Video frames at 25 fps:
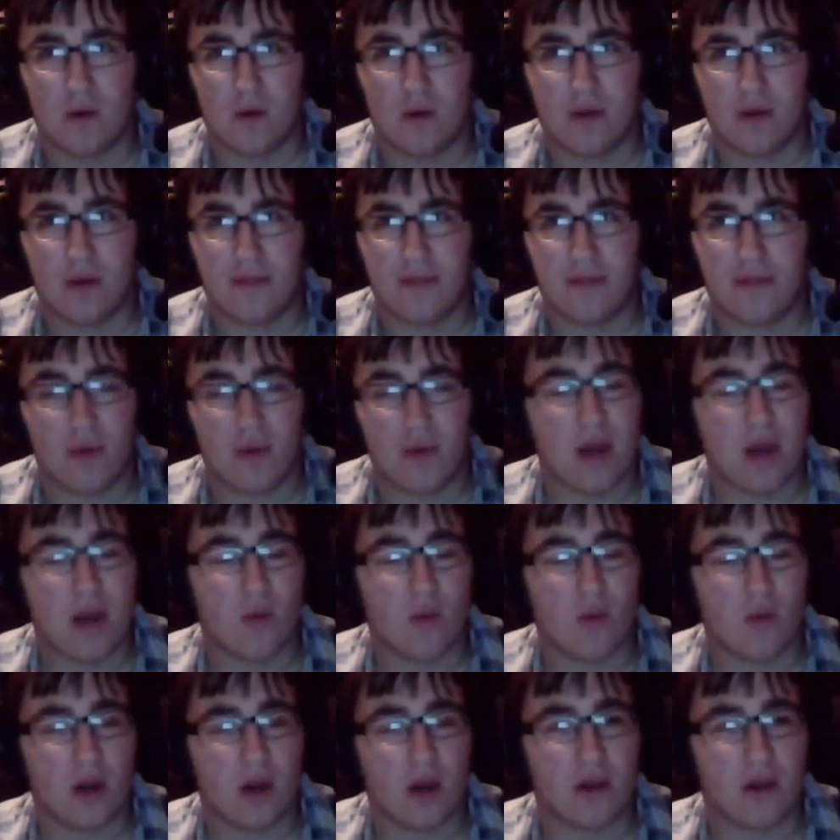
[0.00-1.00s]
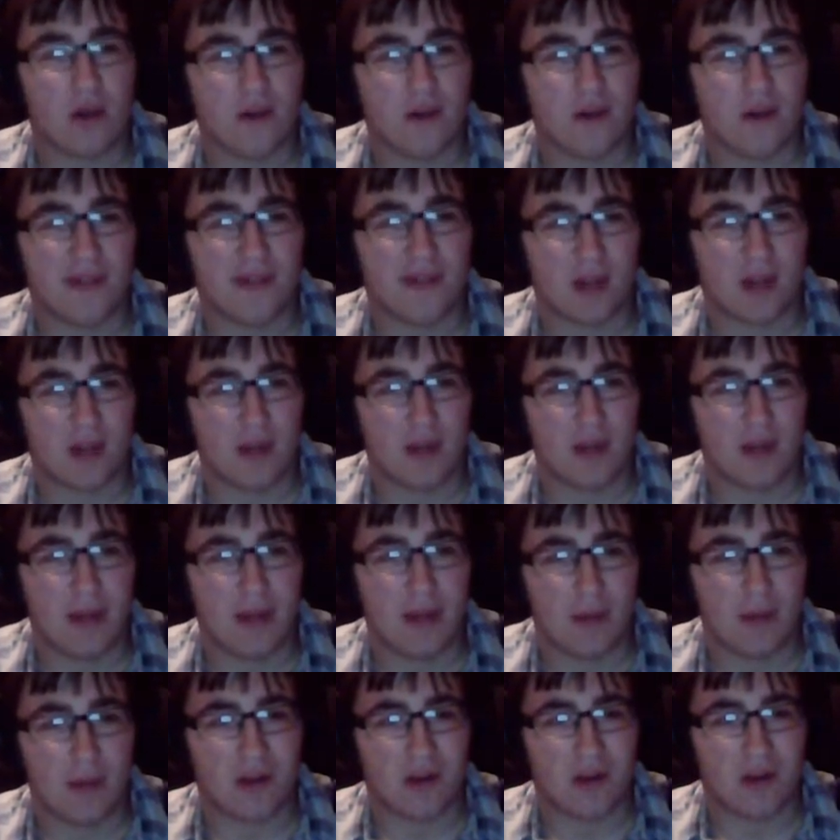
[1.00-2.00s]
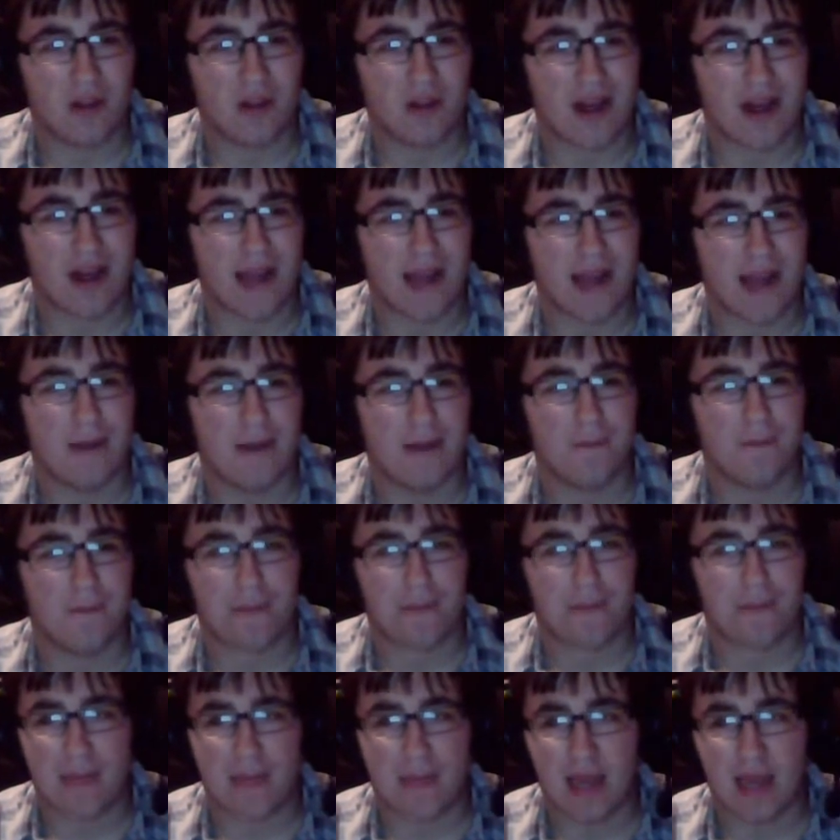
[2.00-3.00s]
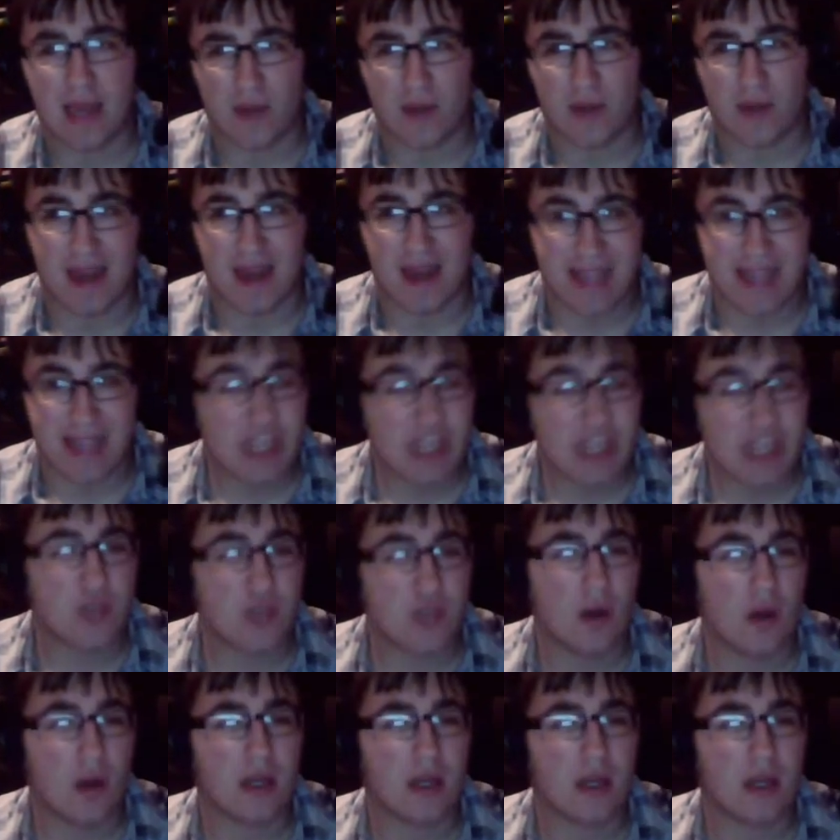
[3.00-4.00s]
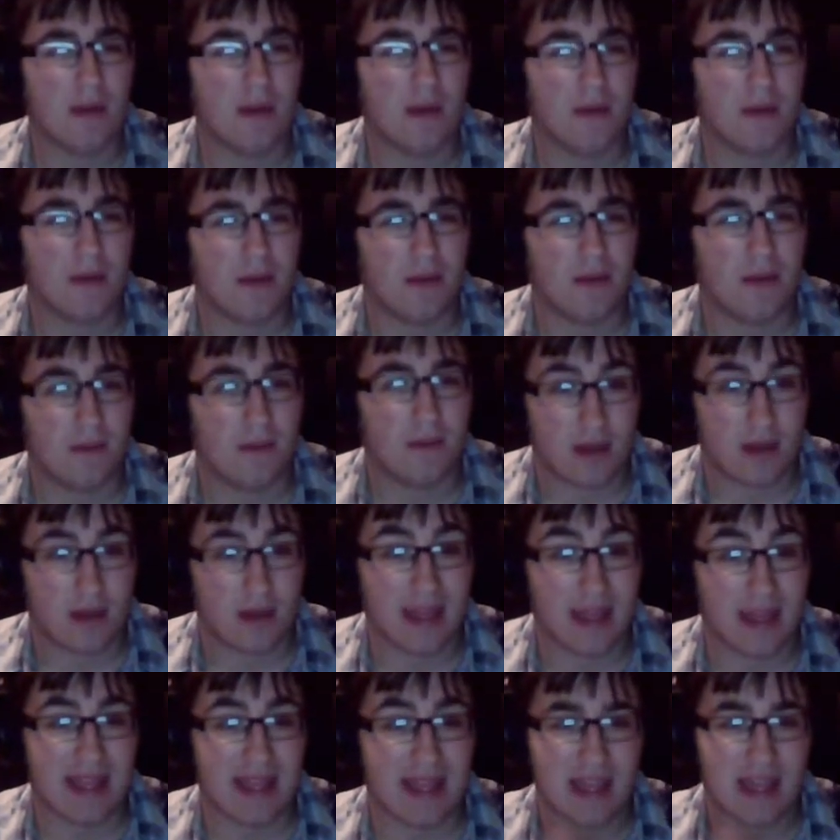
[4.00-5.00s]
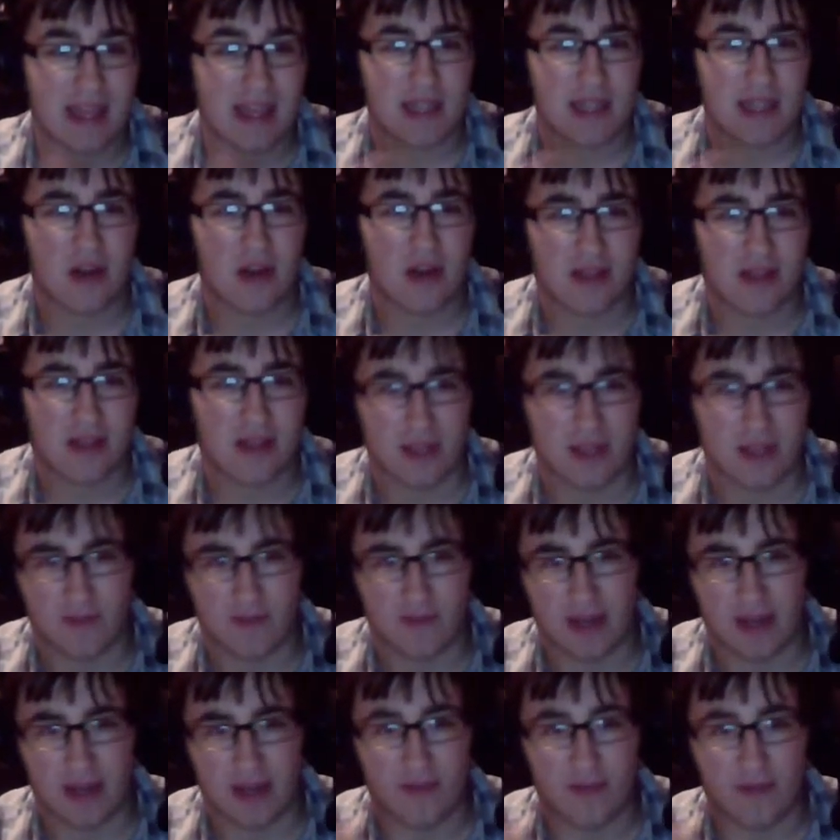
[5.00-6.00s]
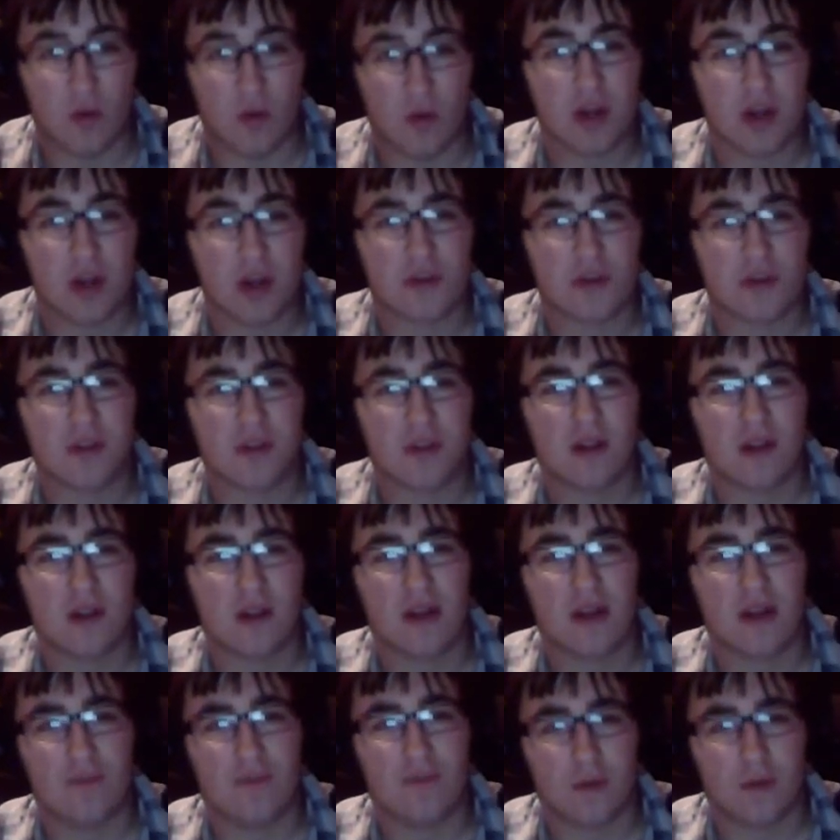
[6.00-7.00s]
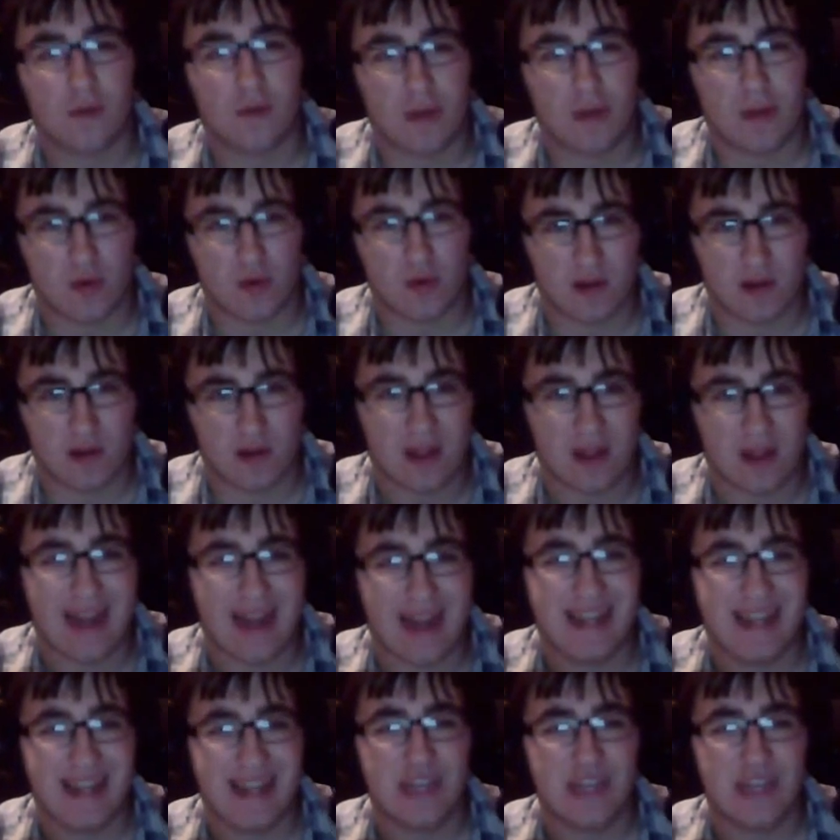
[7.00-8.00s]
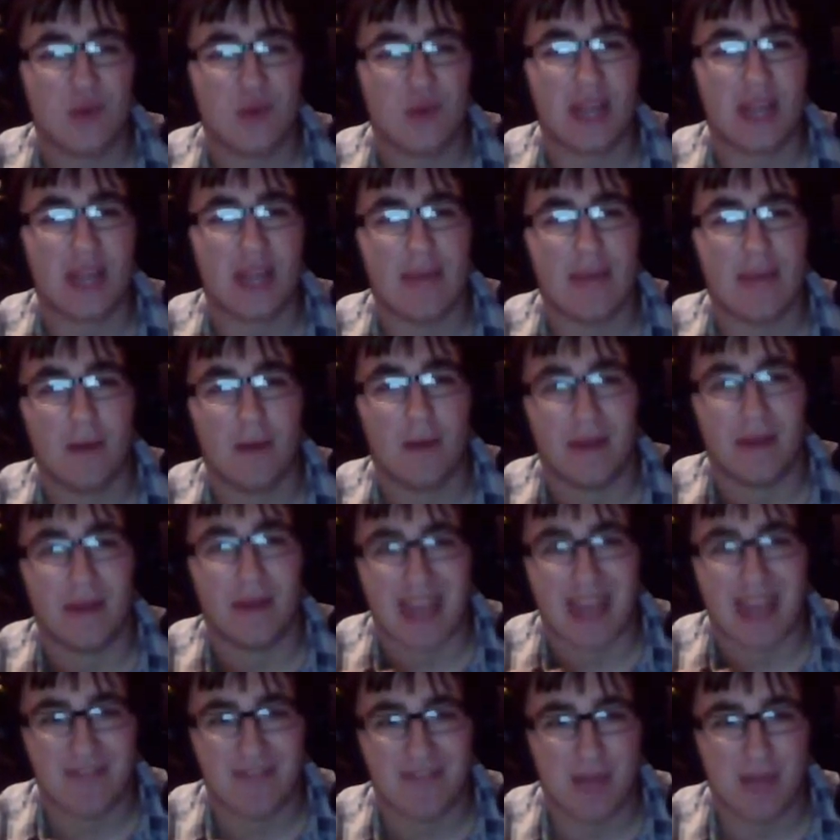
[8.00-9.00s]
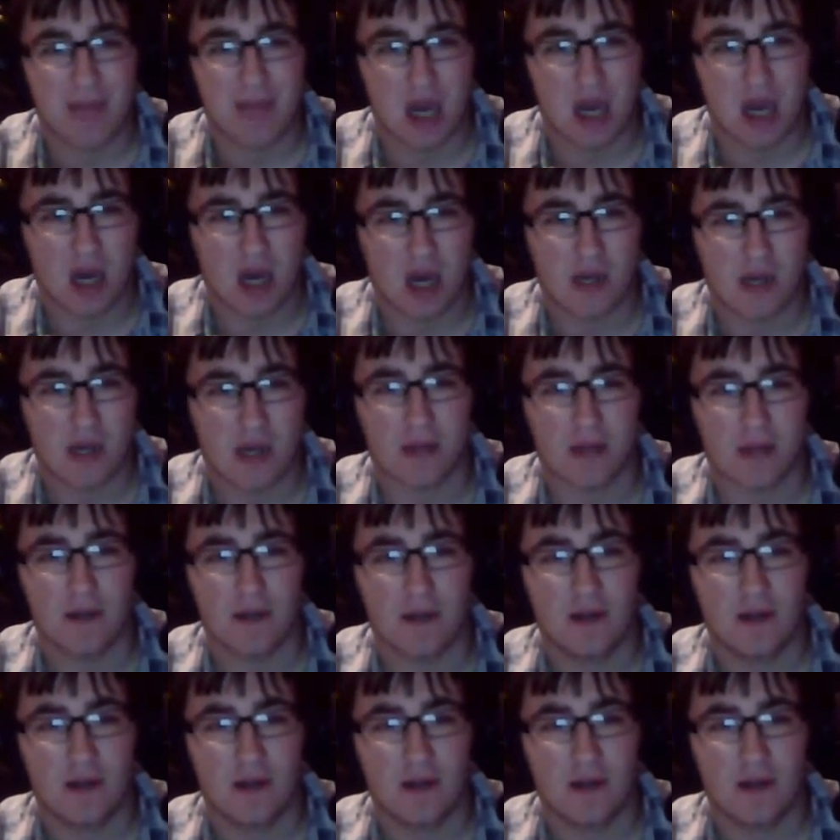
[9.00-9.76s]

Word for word: if you got 130 people in a line and you had each one come up to like here's how I think of it. If 134 people are in a line, each one came up and gave me a hug.